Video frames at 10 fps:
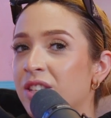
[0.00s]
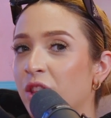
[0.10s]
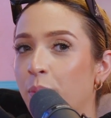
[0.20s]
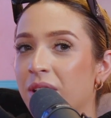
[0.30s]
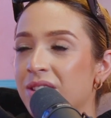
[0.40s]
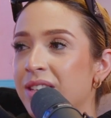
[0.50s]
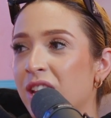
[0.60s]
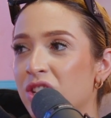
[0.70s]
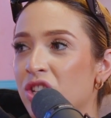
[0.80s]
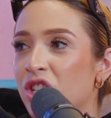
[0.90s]
into the
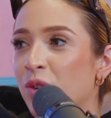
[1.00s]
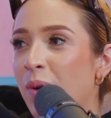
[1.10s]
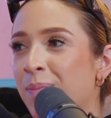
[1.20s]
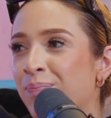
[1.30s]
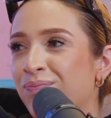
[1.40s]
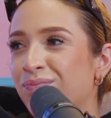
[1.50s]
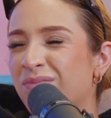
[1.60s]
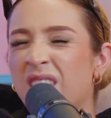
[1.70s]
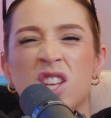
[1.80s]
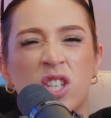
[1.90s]
presentation. She went,
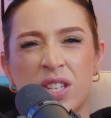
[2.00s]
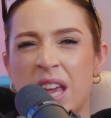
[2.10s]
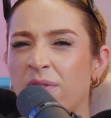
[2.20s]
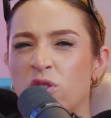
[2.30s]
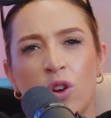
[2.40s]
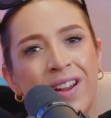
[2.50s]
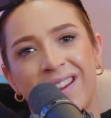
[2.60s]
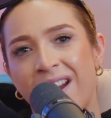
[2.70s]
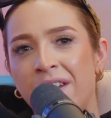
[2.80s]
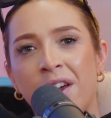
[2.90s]
let's just have a
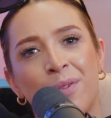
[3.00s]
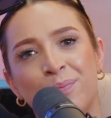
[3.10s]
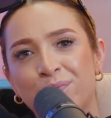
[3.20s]
drink, Hannah.